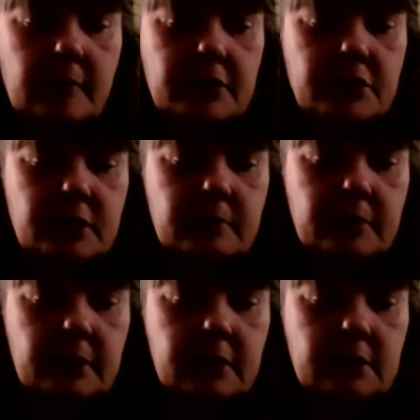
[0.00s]
be
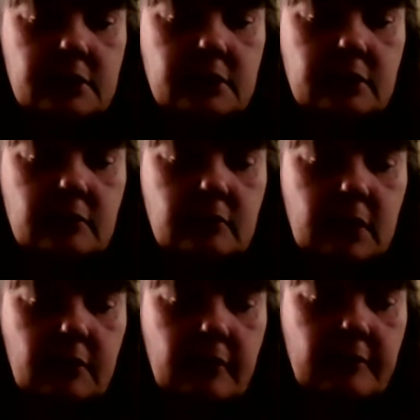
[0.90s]
shipping it to
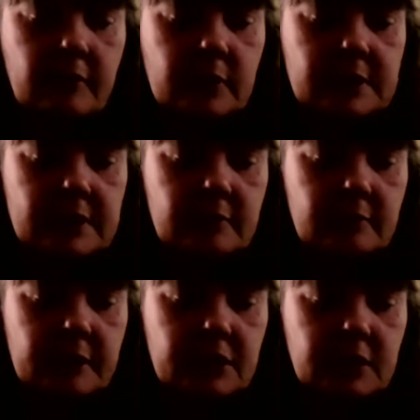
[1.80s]
whoever wins. It'll
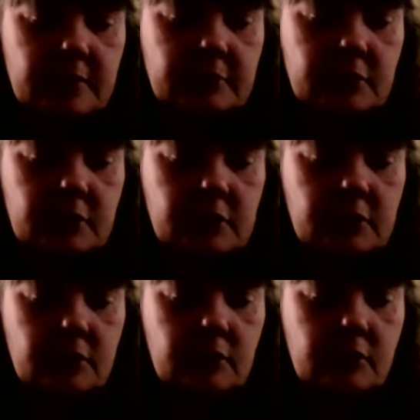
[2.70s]
be shipped
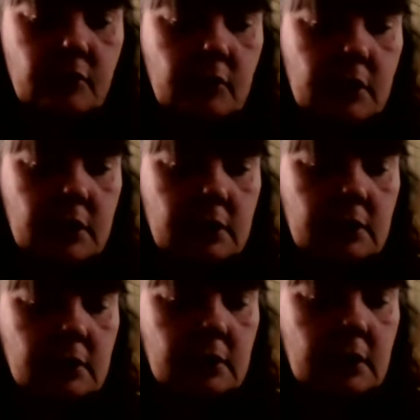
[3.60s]
to your door.
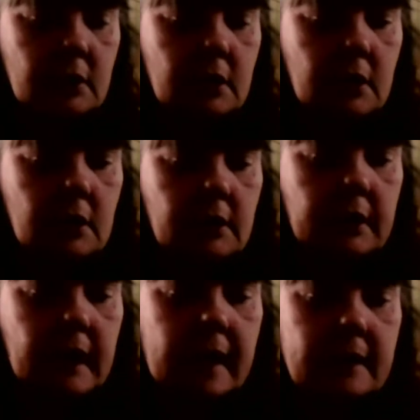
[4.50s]
Now,
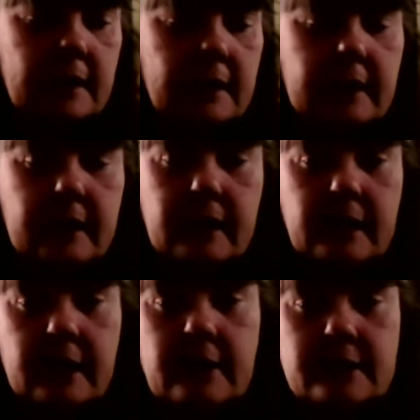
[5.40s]
Canada, I
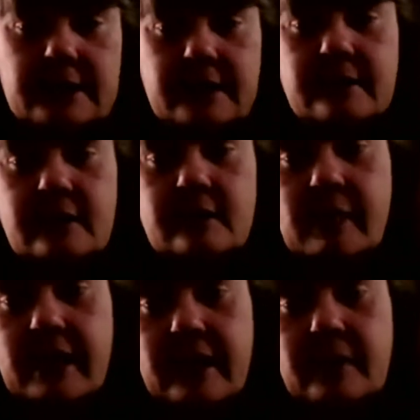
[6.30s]
can't guarantee that it'll
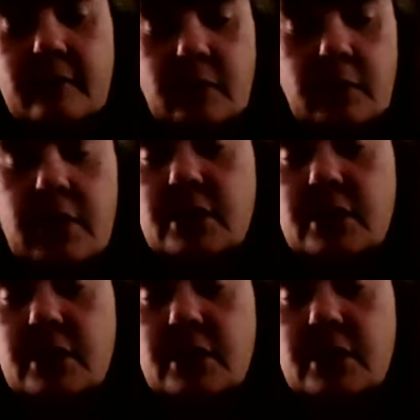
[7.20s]
make it, but we're